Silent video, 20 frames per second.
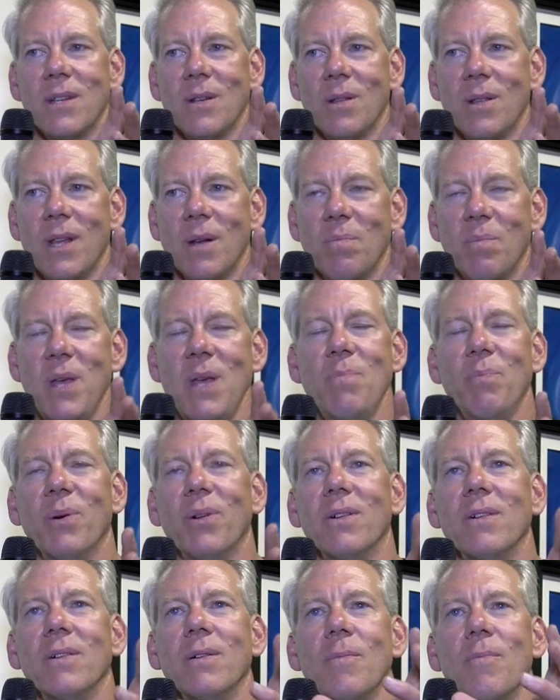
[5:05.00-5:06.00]
that
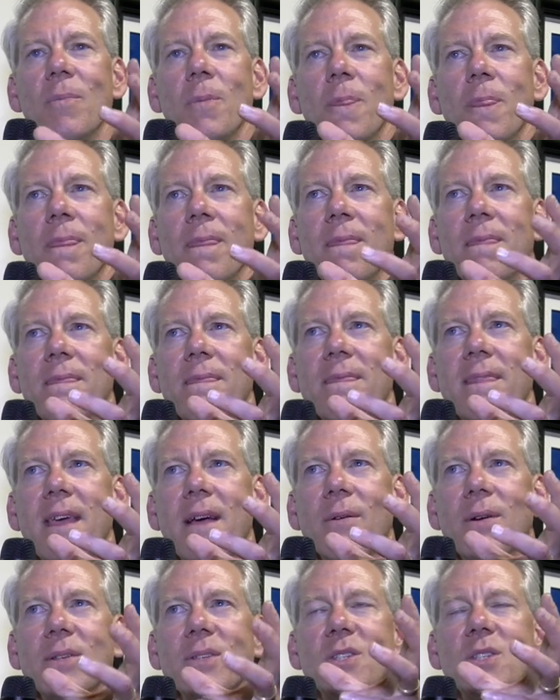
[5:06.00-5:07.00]
people,
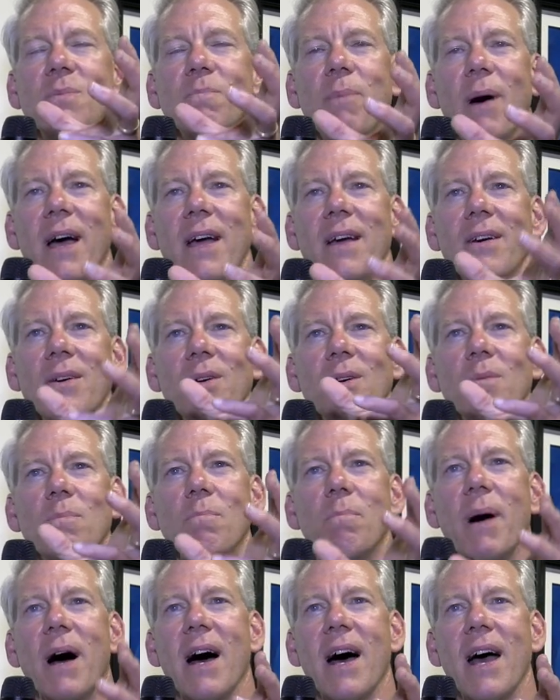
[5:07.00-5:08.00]
they're
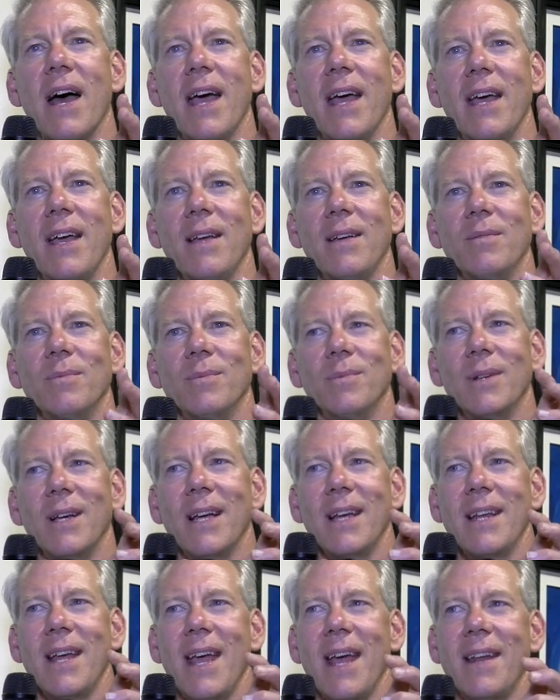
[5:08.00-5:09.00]
inspired by,
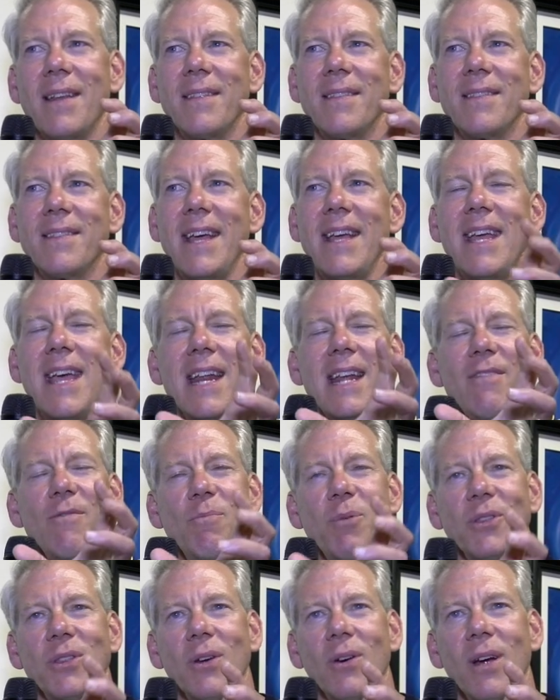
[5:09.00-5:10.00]
and they can't even
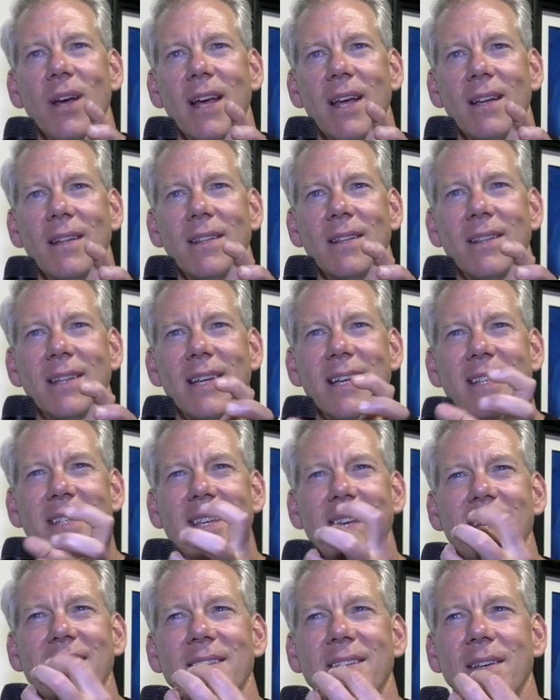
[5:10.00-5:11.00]
put their.
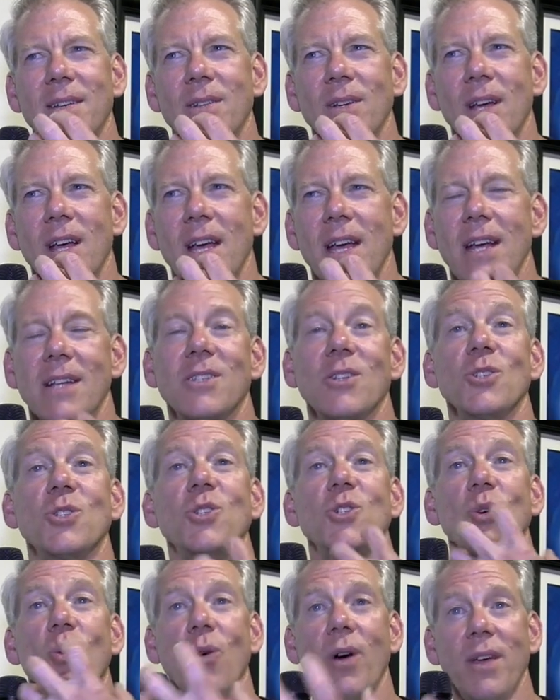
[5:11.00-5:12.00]
It's a
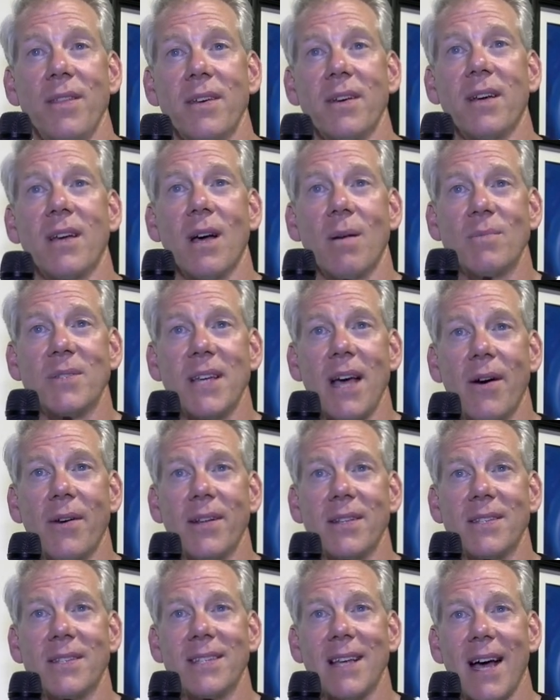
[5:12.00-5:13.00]
joy that comes out
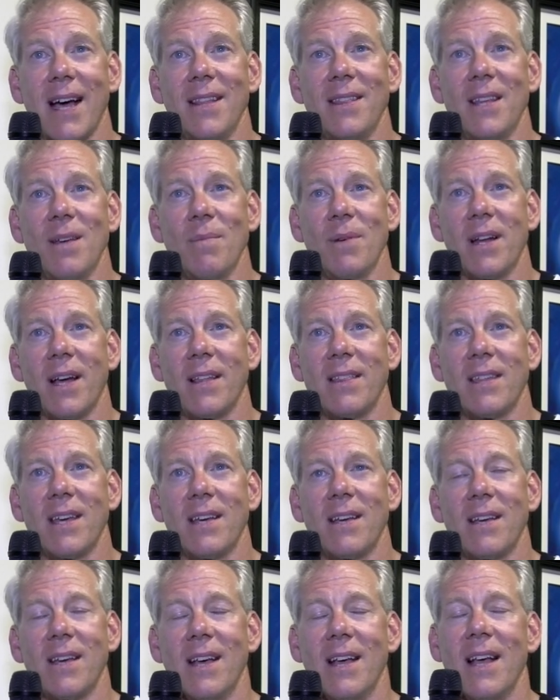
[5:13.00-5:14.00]
inside them, and I
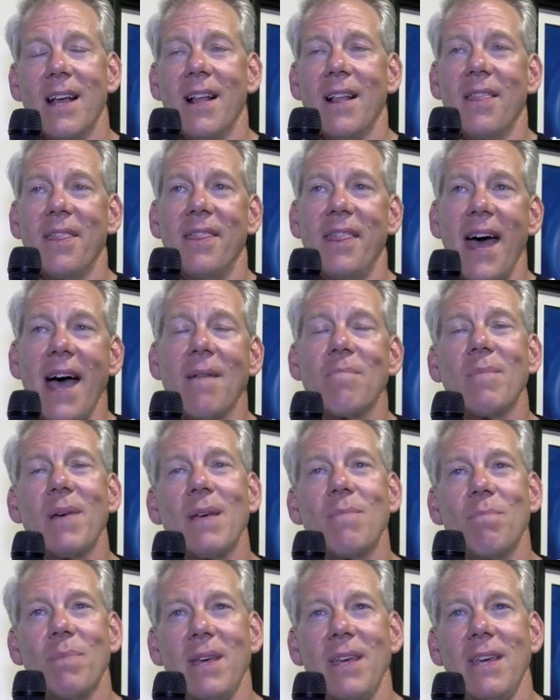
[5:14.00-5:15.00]
think that
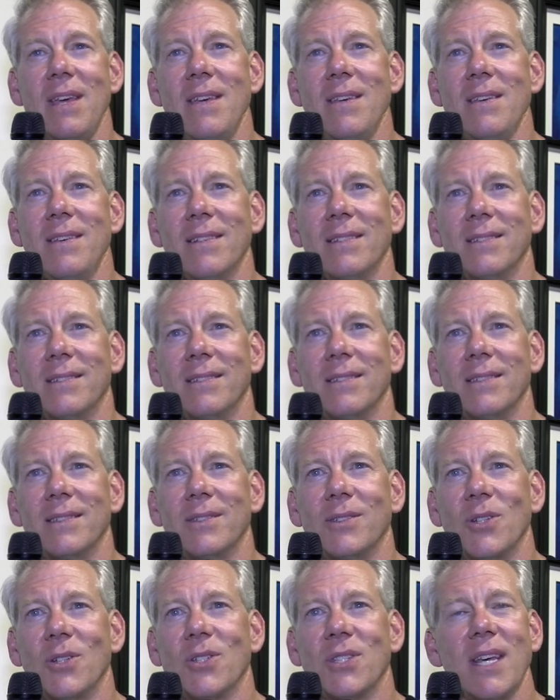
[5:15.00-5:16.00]
may be.
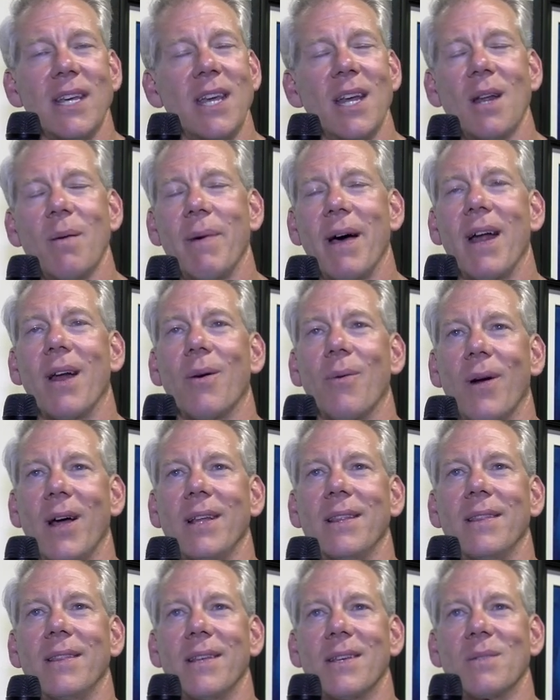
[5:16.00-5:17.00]
Just thinking about it
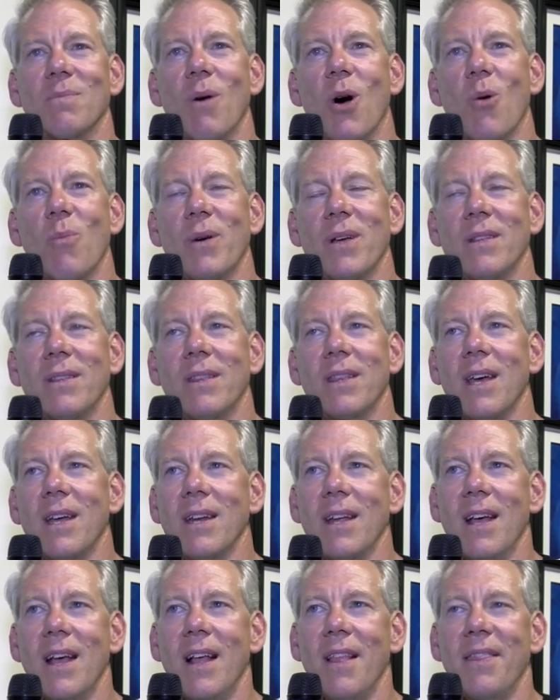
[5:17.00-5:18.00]
right in this moment,
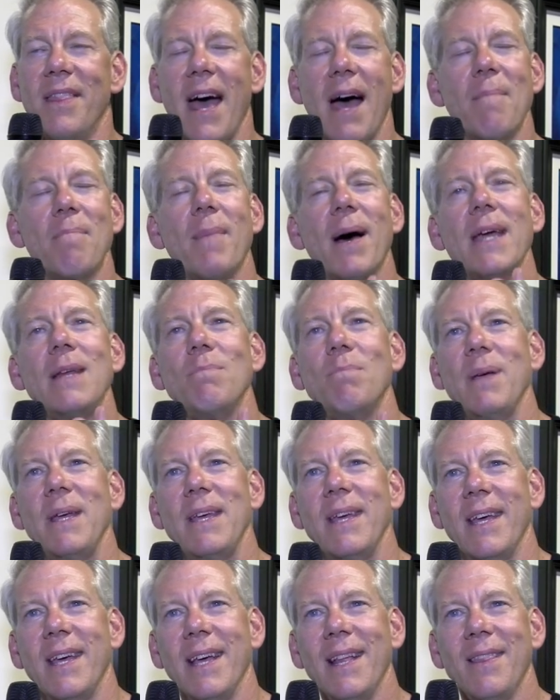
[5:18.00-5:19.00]
that might be
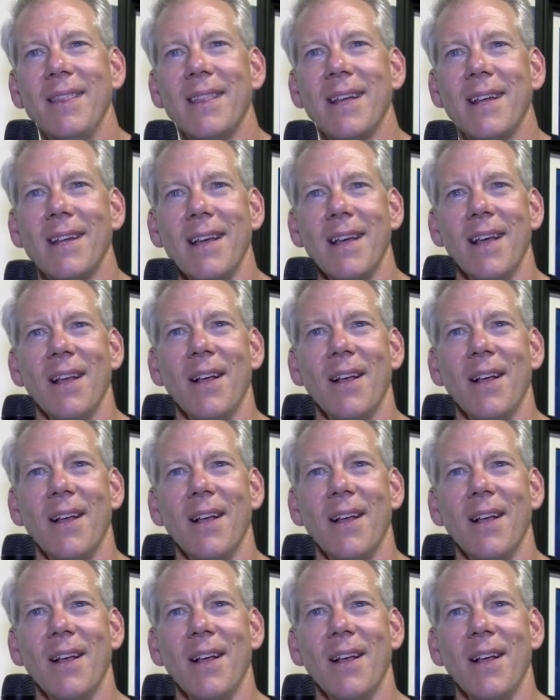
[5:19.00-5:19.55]
it, that